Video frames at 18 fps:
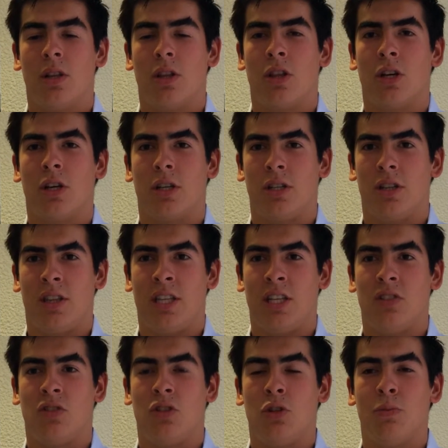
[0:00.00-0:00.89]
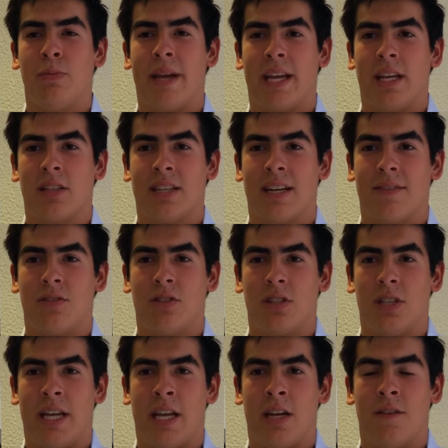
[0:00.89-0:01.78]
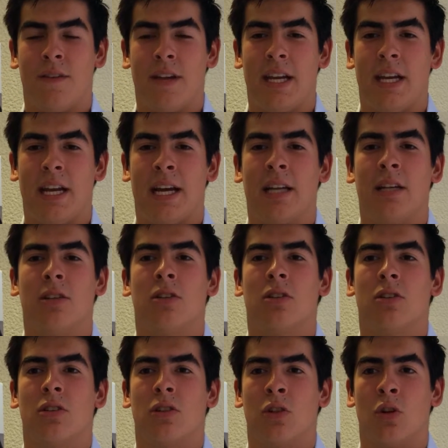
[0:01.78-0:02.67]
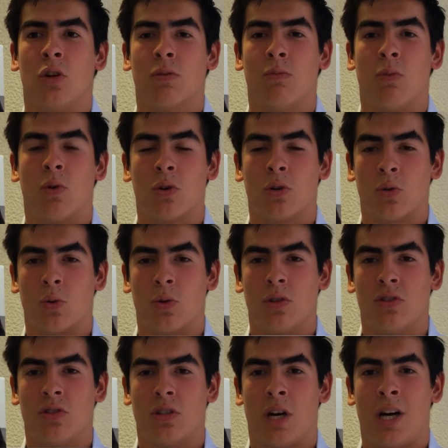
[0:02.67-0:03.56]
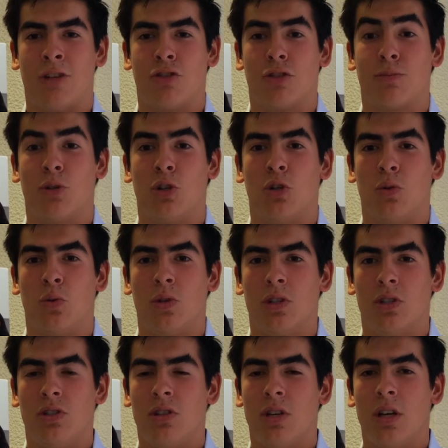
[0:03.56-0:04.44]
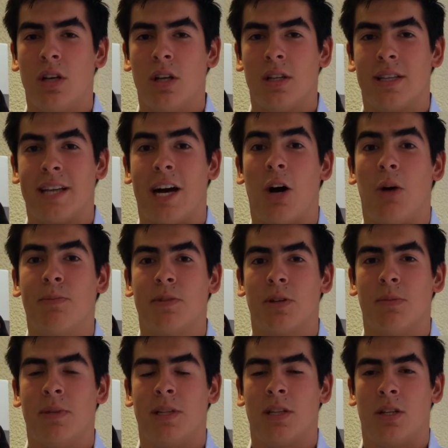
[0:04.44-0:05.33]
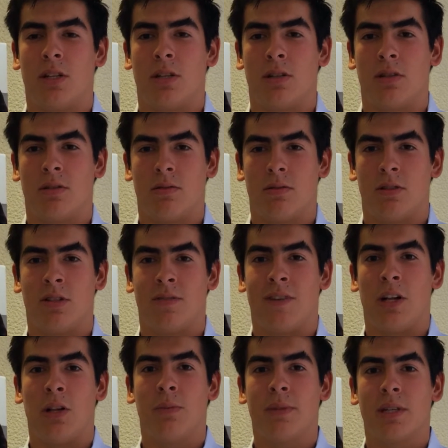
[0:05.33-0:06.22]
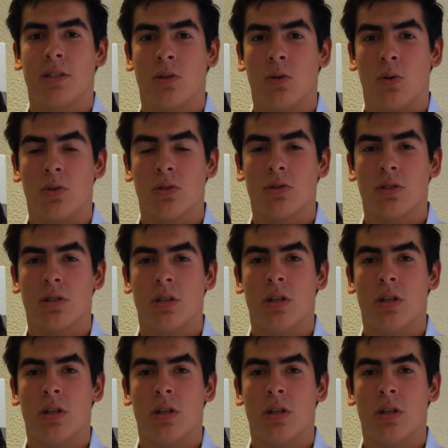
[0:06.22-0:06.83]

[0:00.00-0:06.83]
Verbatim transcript: the these new banks have to innovate and look more towards entrepreneurs to help them in their development goals